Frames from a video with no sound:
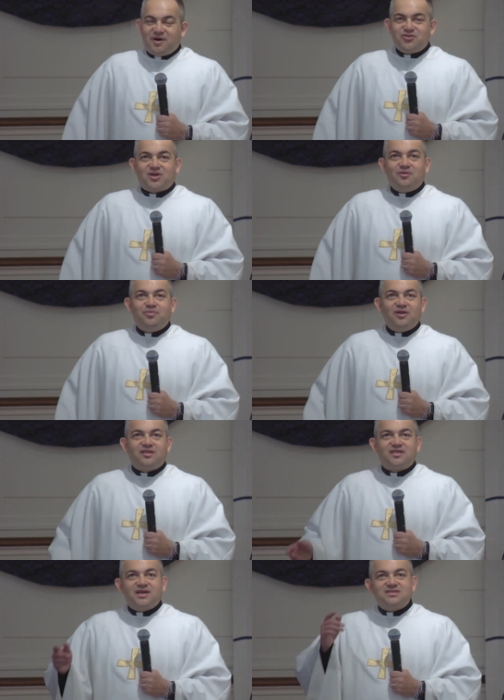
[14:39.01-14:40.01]
Pastor
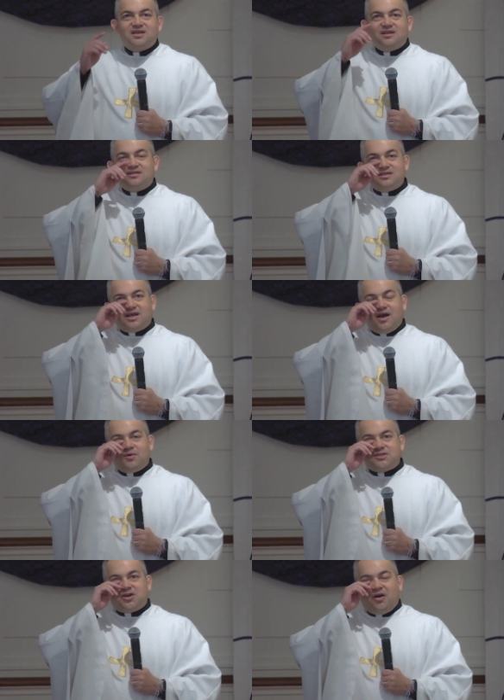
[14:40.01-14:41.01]
Campolo thinks that this guy
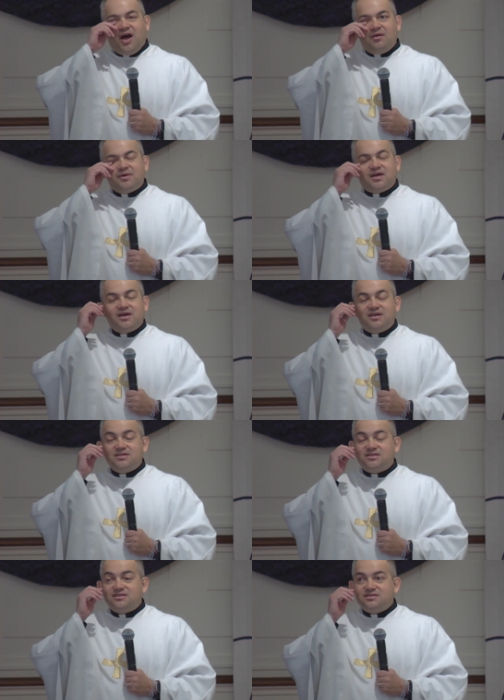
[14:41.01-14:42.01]
was crying
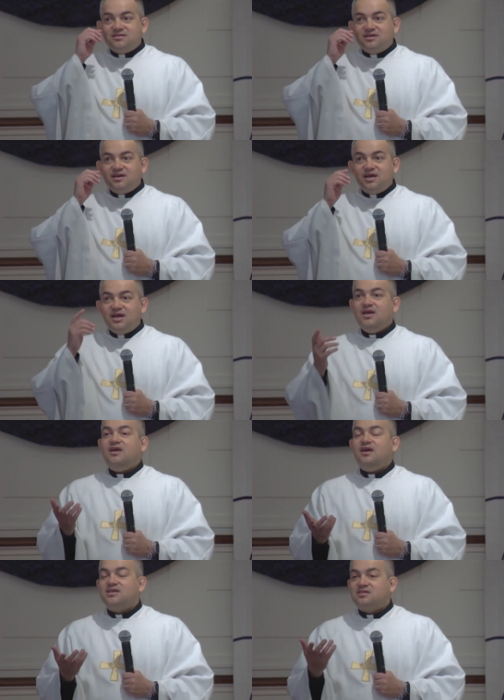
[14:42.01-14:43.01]
because
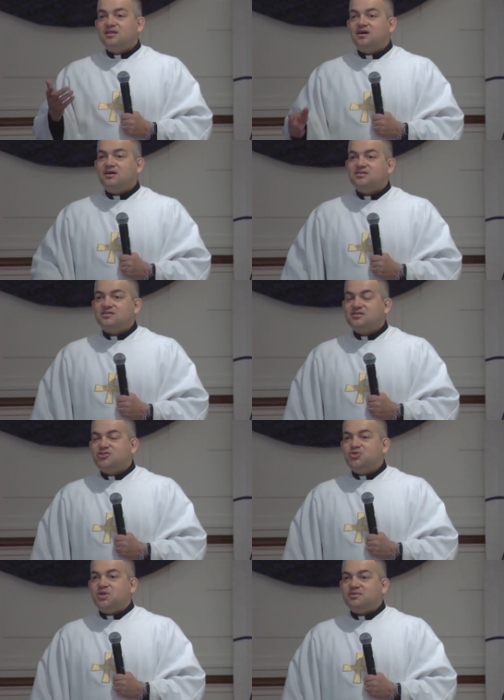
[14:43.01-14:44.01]
he has lost
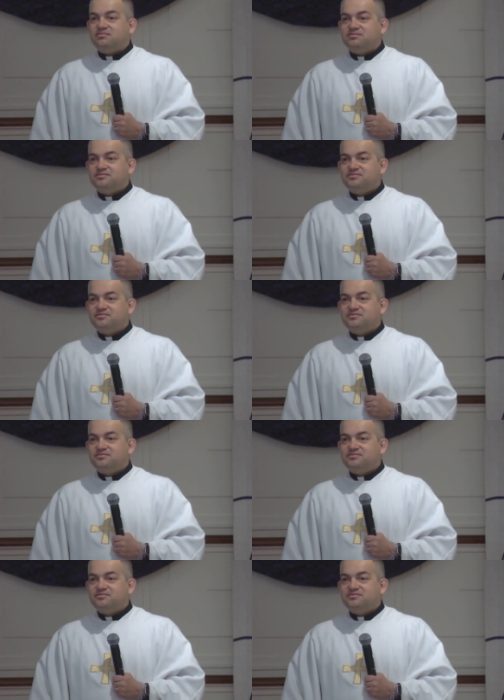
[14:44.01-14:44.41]
his dream.